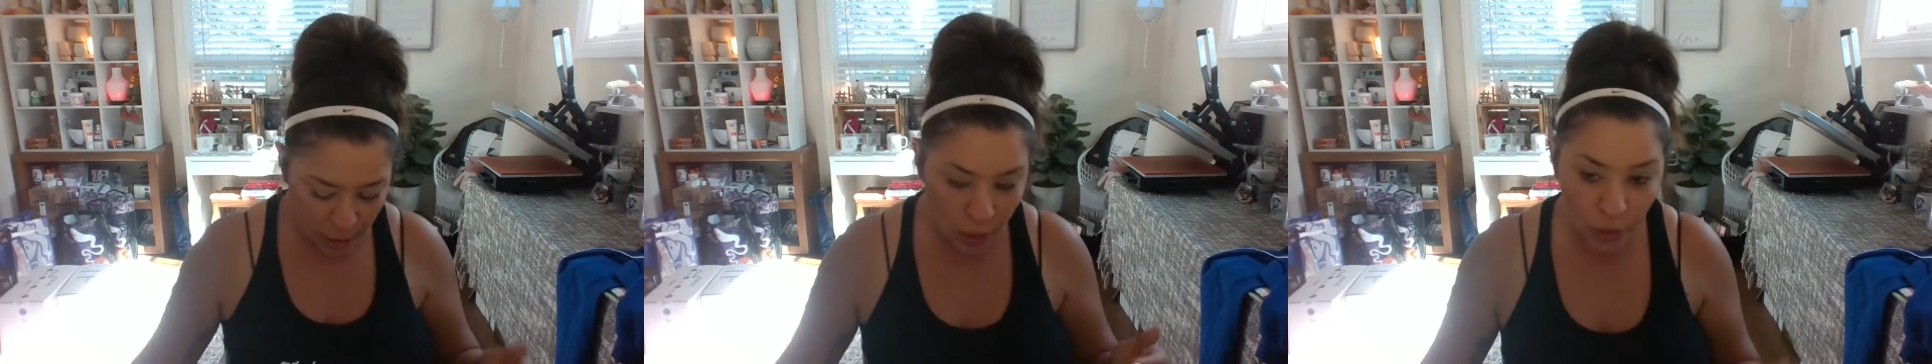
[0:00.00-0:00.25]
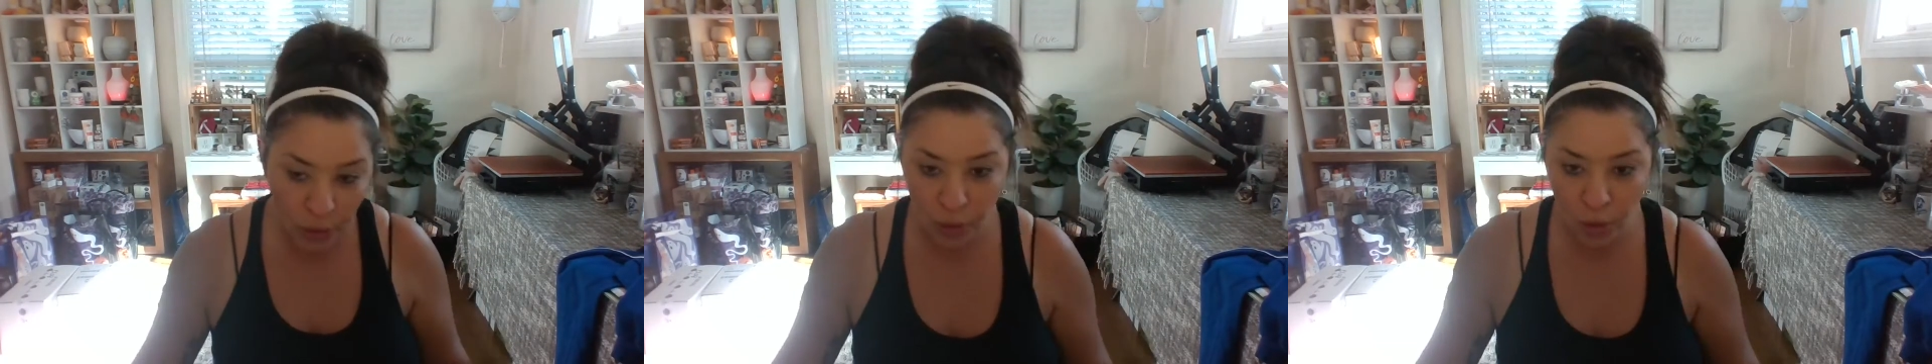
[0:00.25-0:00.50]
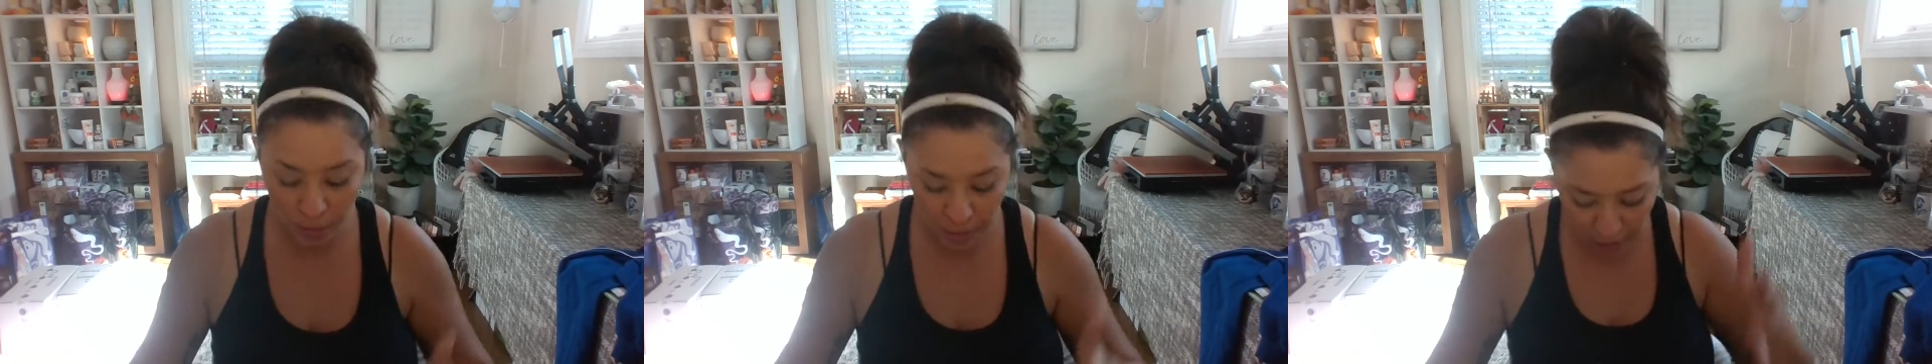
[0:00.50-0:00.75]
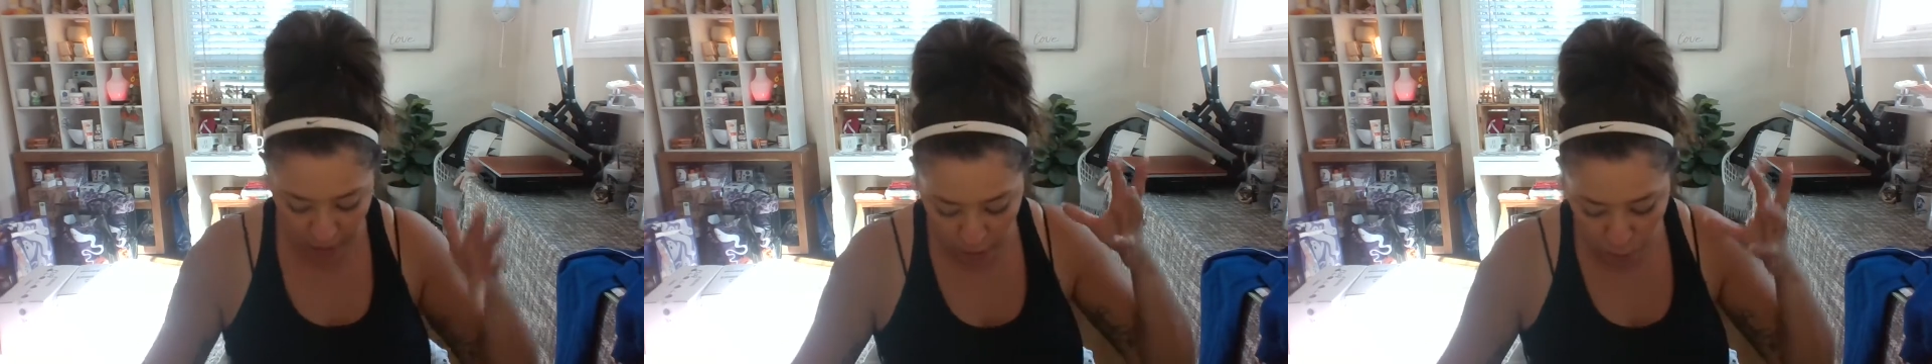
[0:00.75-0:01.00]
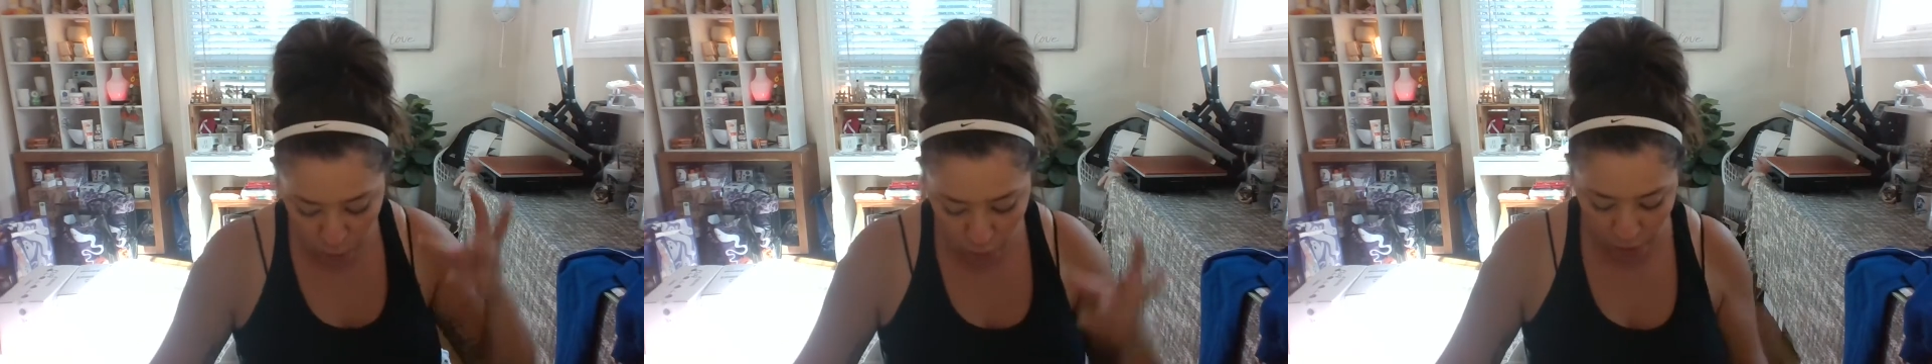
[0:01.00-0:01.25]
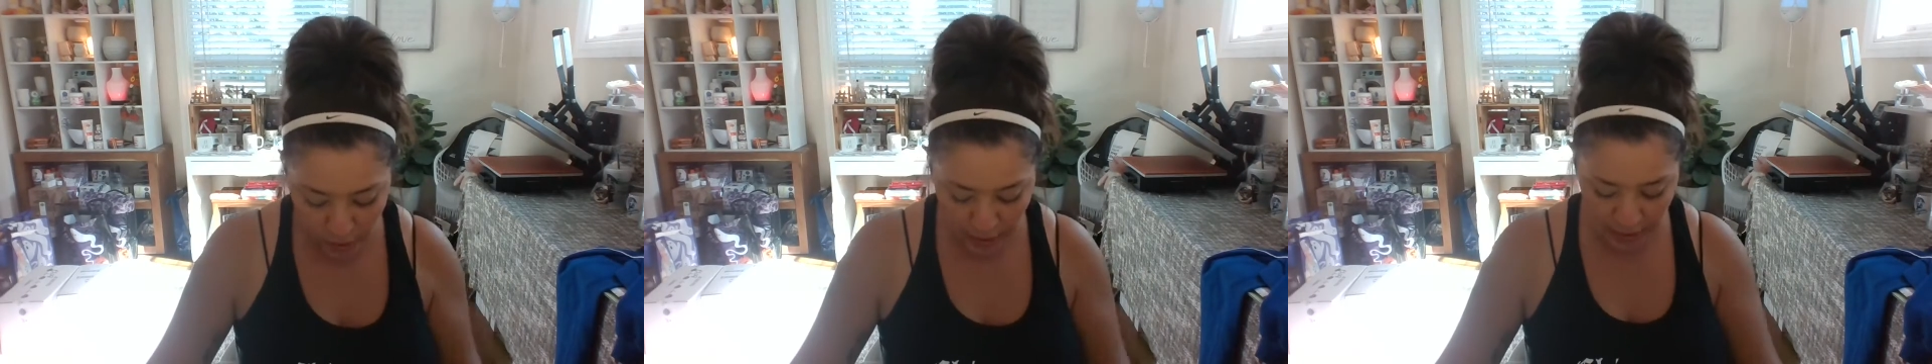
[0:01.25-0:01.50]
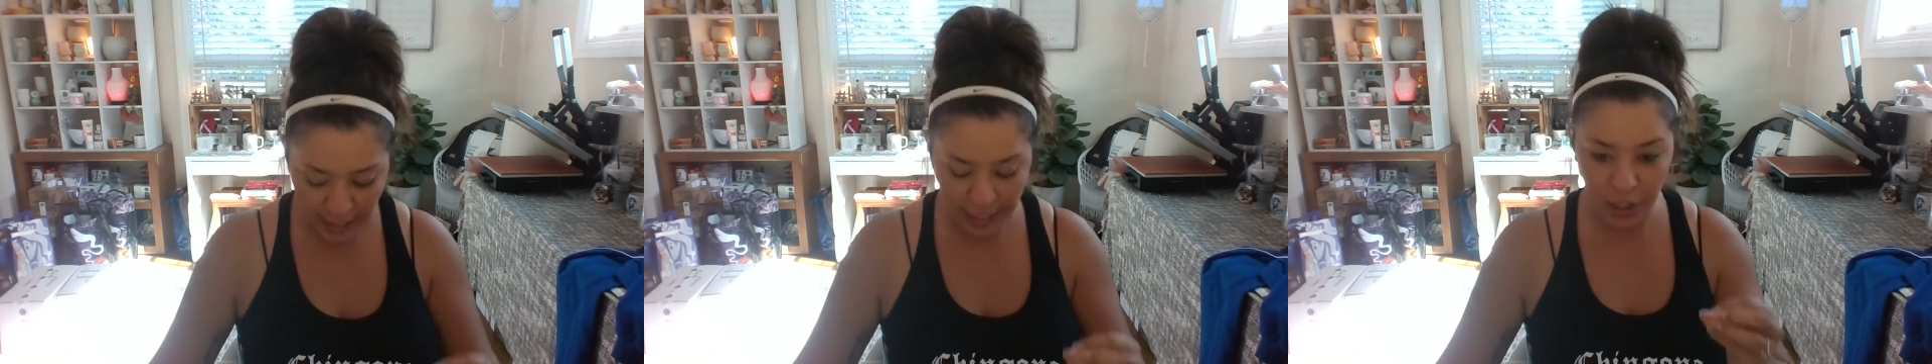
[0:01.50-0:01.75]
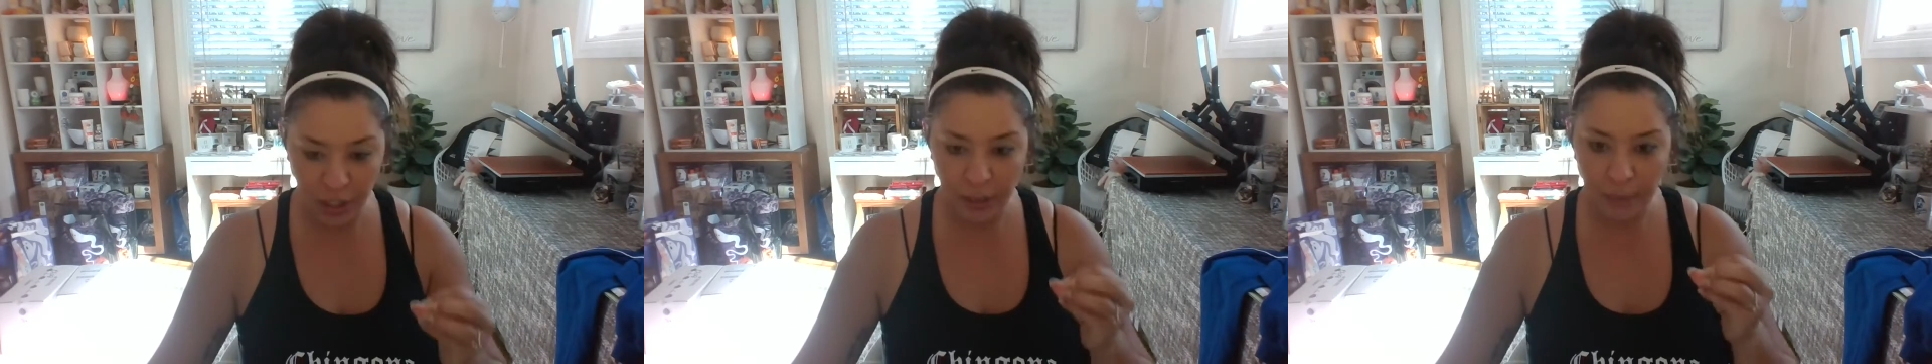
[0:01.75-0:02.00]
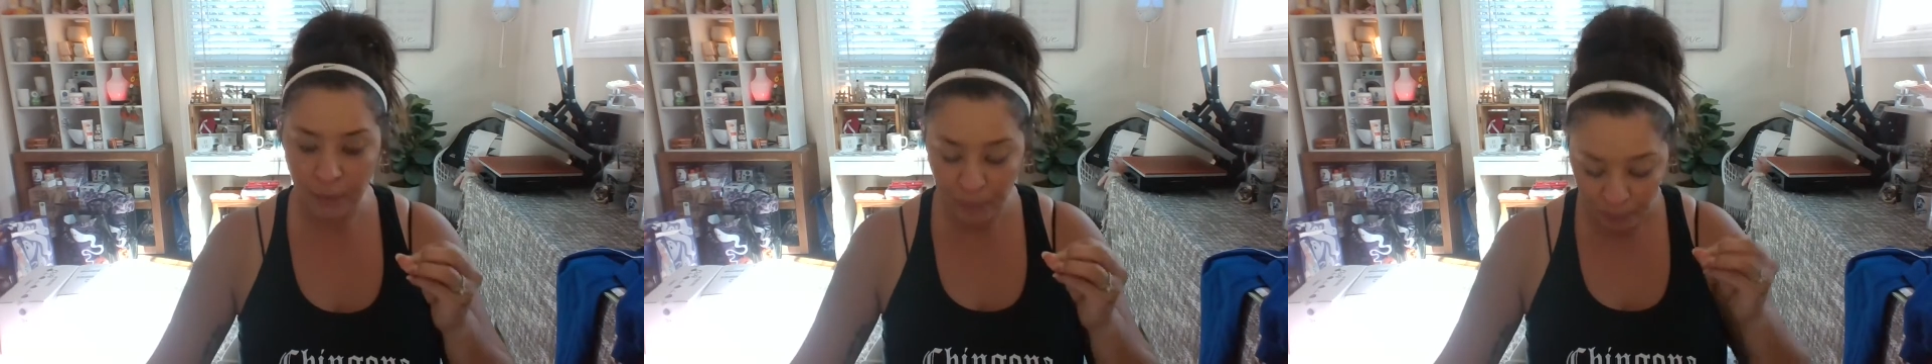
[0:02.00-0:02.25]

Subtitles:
YouTube, there is Workstation,